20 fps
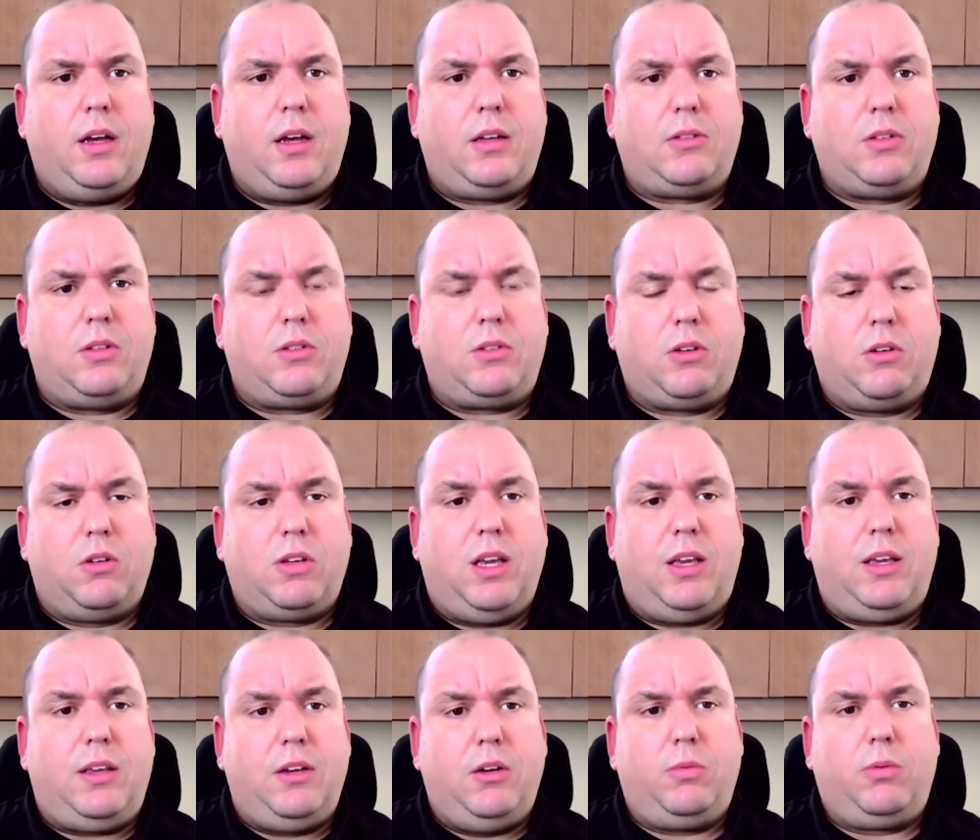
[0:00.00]
uh, since
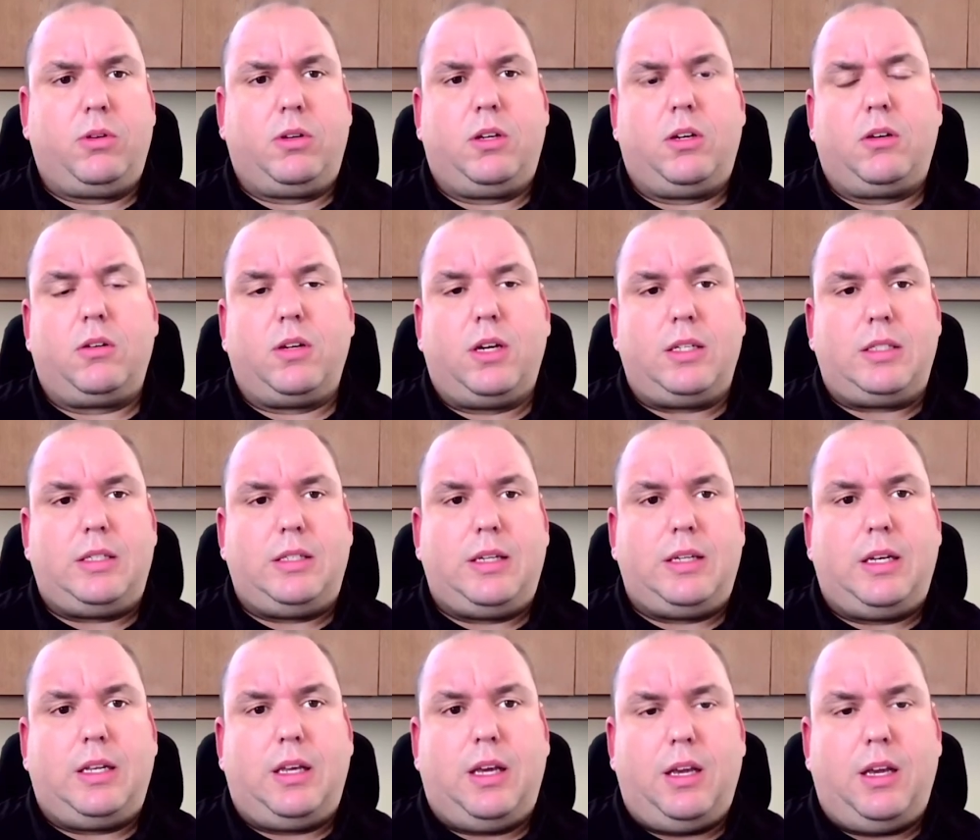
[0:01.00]
Hurricane Gilbert here in
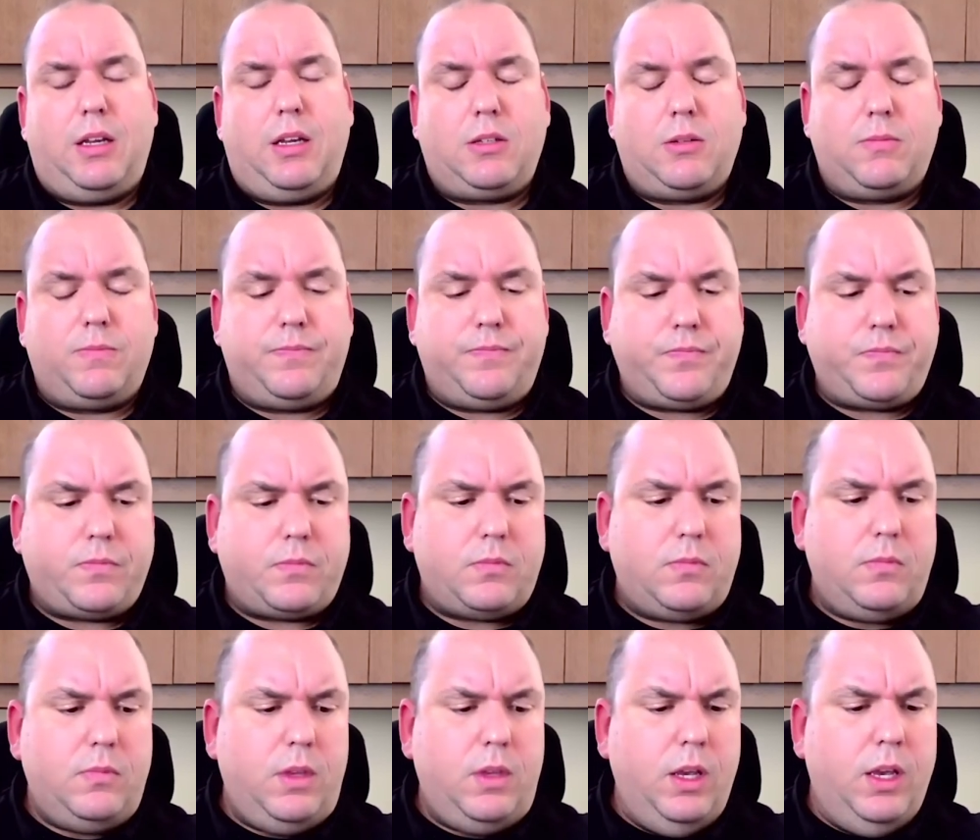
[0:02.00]
1988,
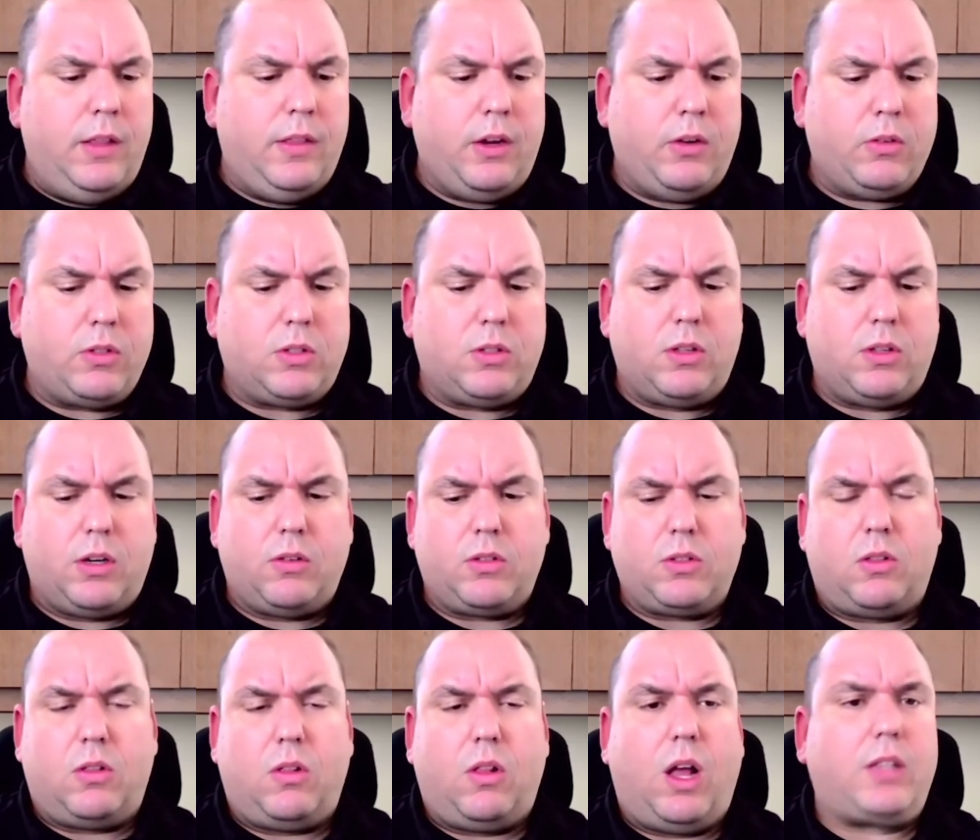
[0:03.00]
and there was there was
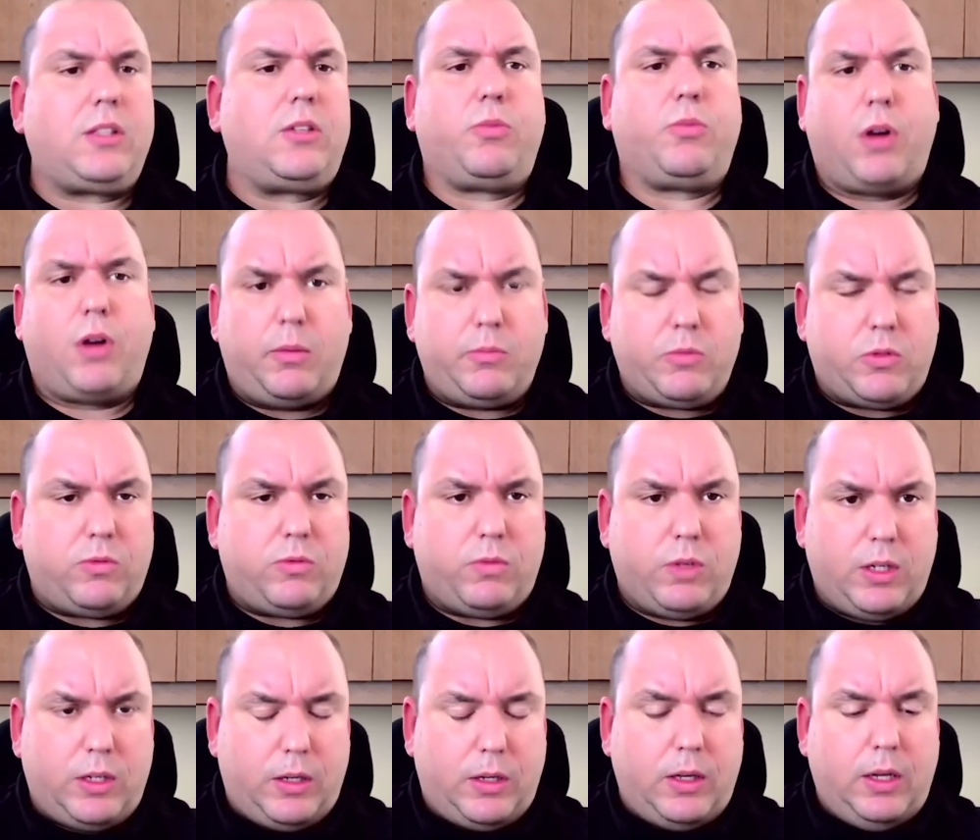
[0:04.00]
lots of problems with
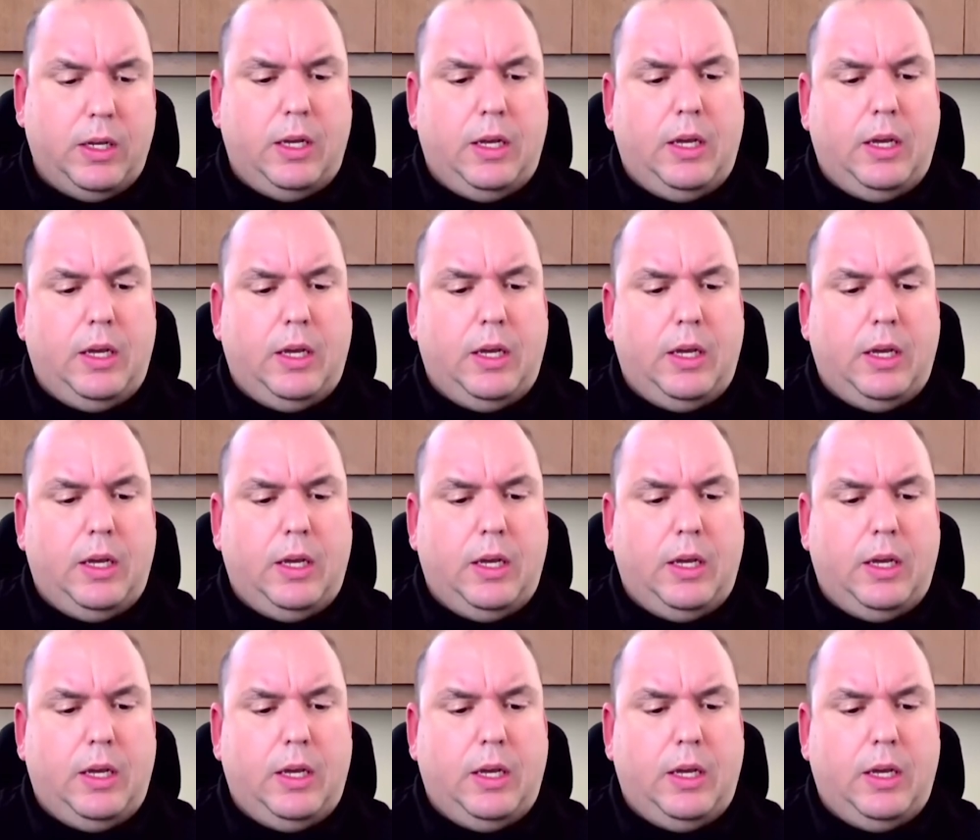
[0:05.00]
Rita.